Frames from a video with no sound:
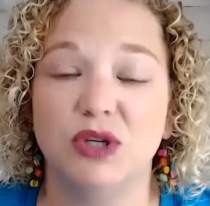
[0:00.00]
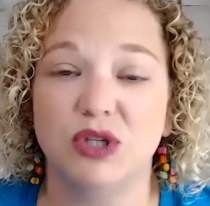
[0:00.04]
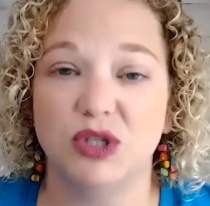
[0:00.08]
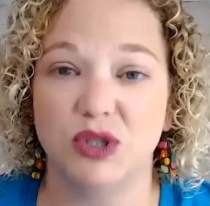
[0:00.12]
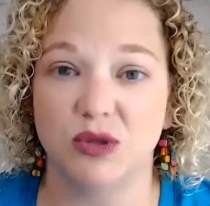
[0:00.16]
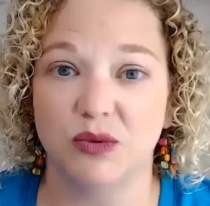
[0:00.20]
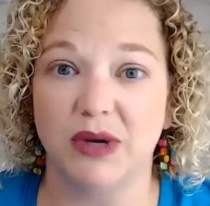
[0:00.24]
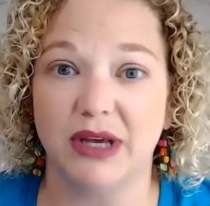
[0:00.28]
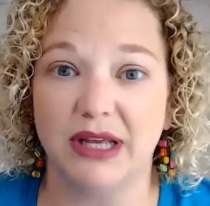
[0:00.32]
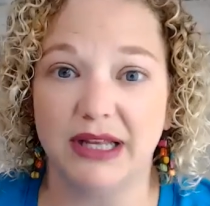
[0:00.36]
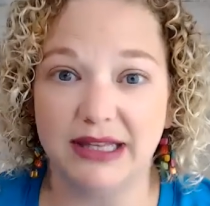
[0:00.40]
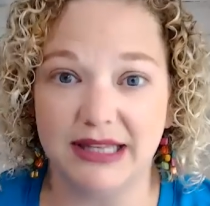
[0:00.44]

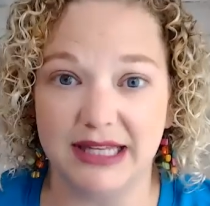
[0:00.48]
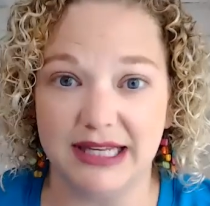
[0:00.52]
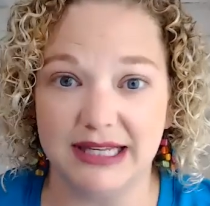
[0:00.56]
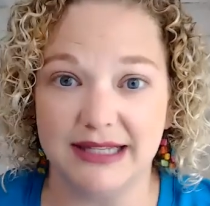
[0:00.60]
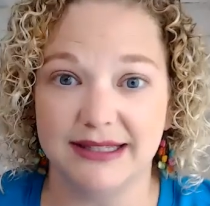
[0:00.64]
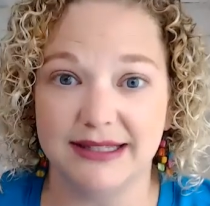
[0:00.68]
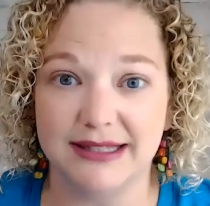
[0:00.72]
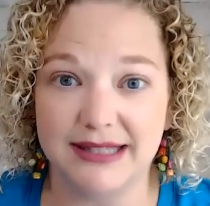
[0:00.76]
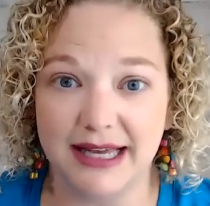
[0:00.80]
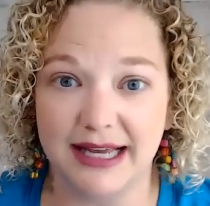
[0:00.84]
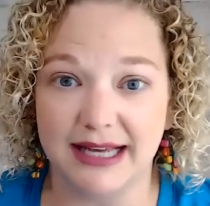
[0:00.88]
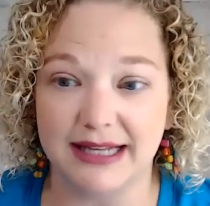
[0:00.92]
doing
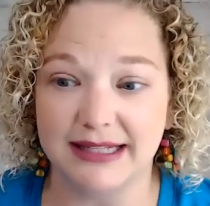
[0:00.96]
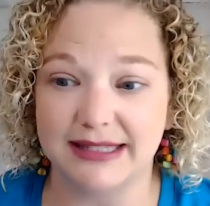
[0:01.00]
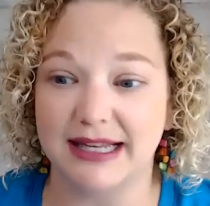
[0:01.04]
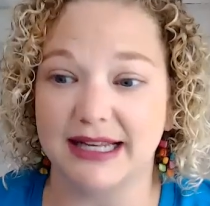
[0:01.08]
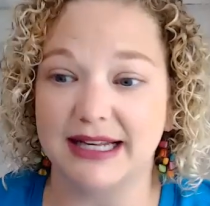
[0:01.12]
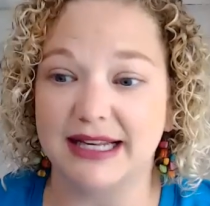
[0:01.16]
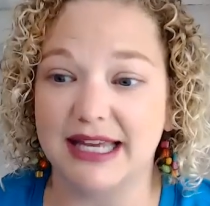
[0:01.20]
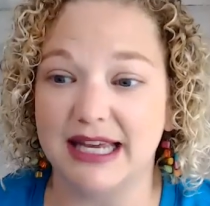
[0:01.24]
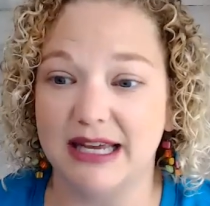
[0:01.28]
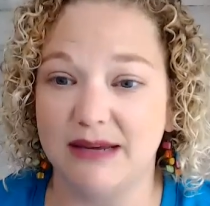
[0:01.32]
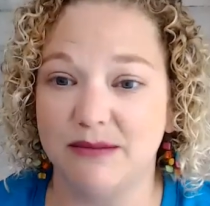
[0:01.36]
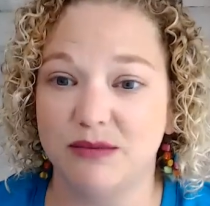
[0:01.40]
these things
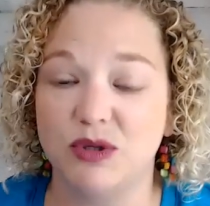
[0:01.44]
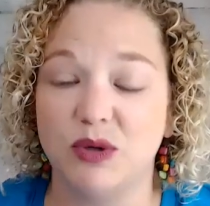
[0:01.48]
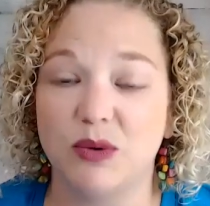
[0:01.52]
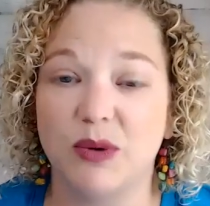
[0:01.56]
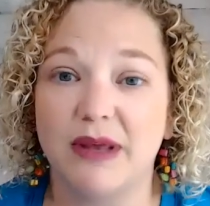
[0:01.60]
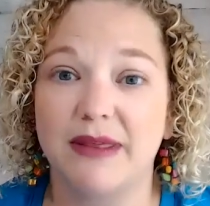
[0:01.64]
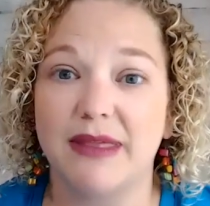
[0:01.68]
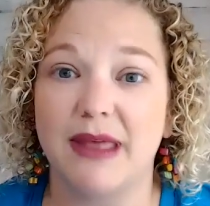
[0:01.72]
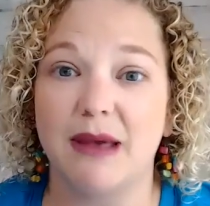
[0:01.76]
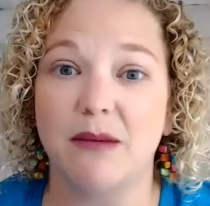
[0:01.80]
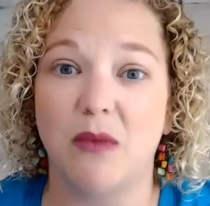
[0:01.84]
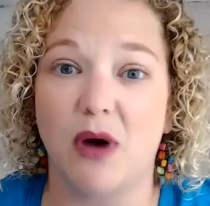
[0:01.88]
and keep
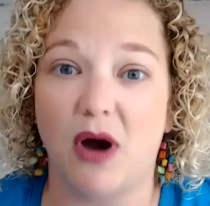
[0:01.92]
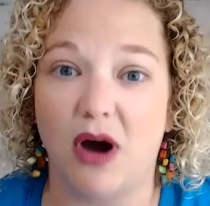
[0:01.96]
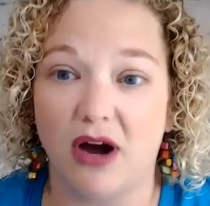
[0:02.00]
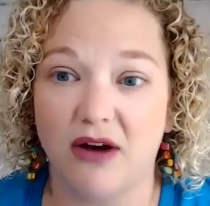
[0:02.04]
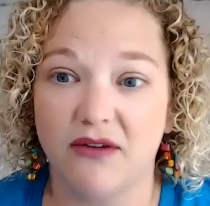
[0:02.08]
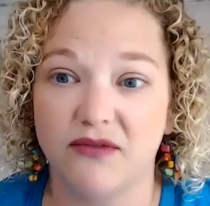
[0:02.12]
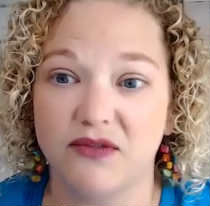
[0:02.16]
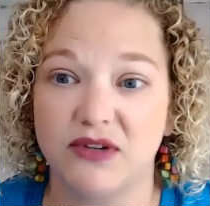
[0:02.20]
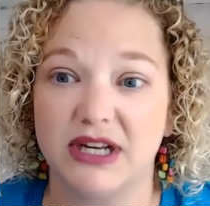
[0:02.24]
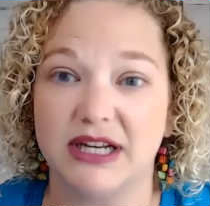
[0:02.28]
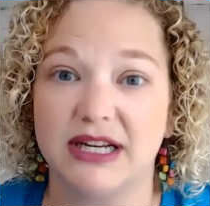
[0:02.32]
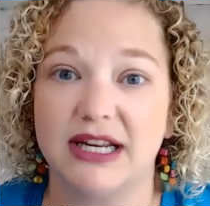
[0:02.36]
doing them
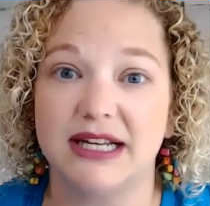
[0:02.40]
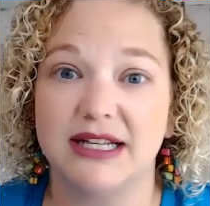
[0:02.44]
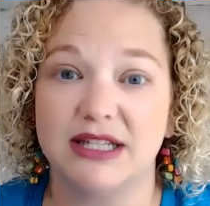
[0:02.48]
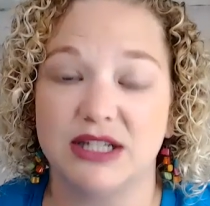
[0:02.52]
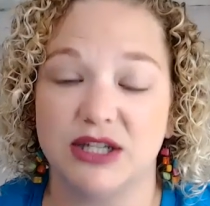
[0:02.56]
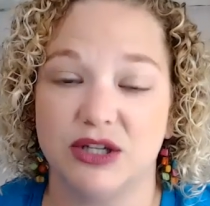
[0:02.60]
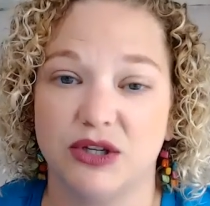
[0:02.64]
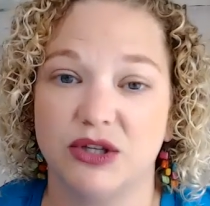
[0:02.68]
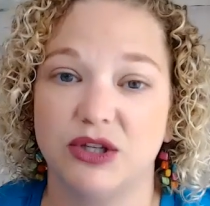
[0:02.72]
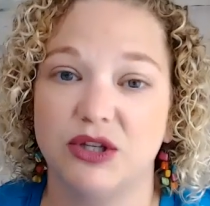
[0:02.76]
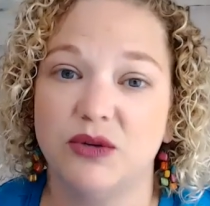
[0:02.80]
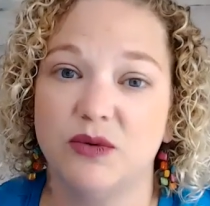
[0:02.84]
often
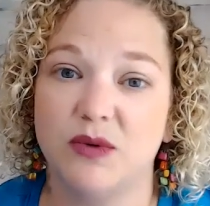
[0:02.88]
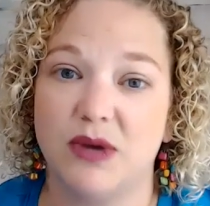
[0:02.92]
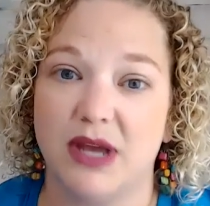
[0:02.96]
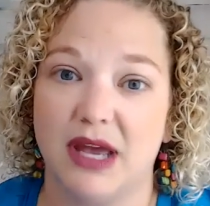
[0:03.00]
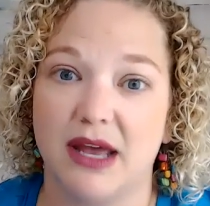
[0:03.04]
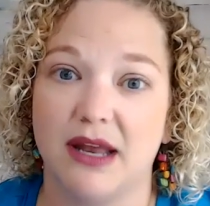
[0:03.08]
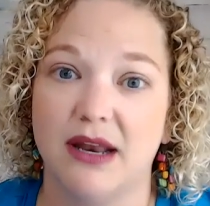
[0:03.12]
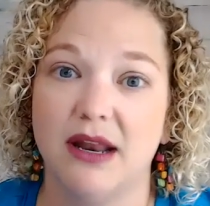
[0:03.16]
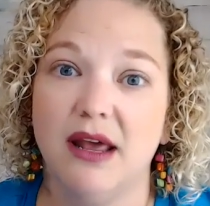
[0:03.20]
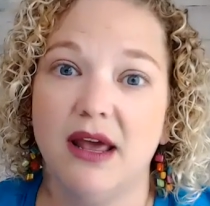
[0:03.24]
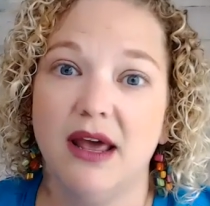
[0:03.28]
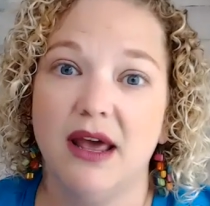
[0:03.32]
until you
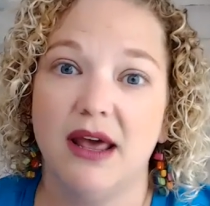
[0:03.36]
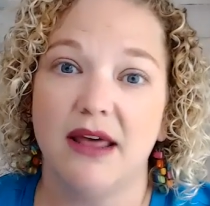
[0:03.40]
get